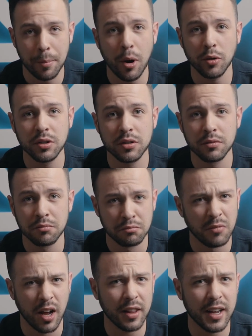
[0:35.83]
I post,
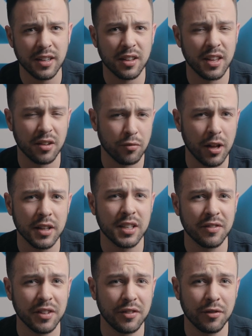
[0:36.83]
I like to think,
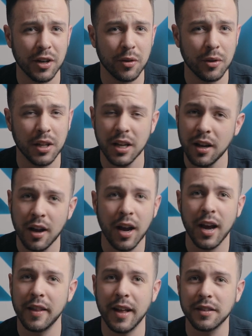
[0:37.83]
relatively frequently,
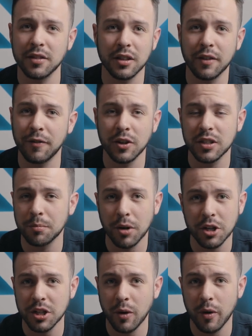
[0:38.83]
and that's not the first
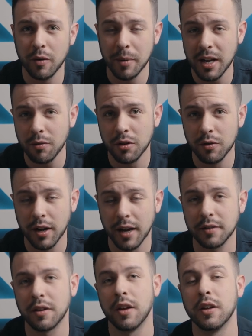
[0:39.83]
impression I wanna make with you
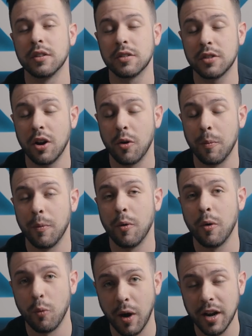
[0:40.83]
guys. So,
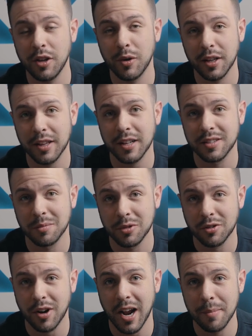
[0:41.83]
why don't you hit that
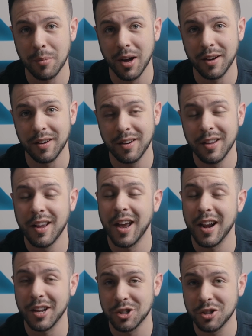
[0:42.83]
subscribe button
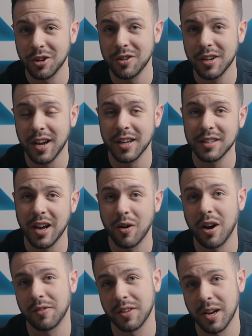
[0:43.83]
and I'll show you guys how
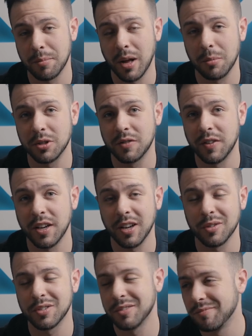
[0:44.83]
often I publish
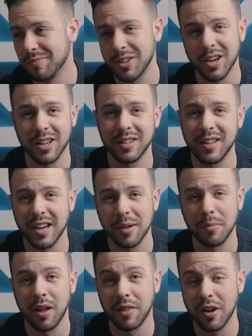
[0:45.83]
videos. Not gonna take a
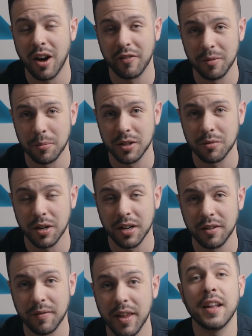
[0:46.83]
month off in
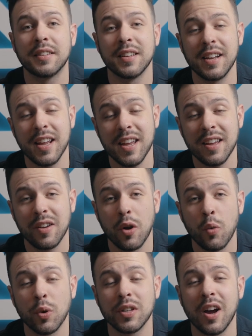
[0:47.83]
between. Today,
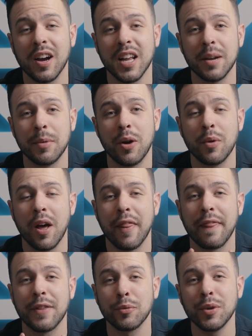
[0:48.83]
we're talking about
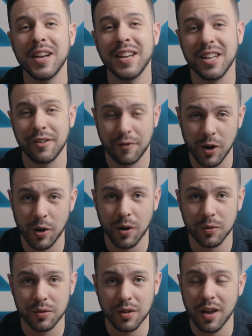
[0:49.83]
3D
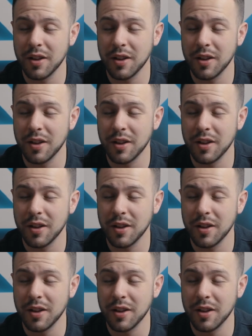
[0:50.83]
photos.